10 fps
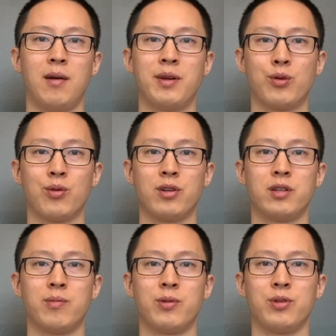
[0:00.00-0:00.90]
in order
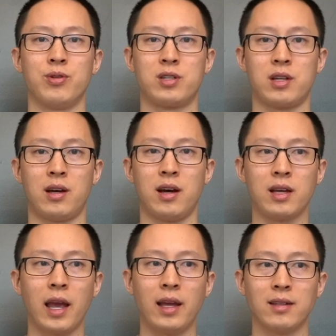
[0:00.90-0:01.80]
to produce
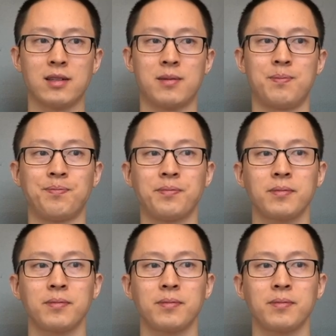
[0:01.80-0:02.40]
gains.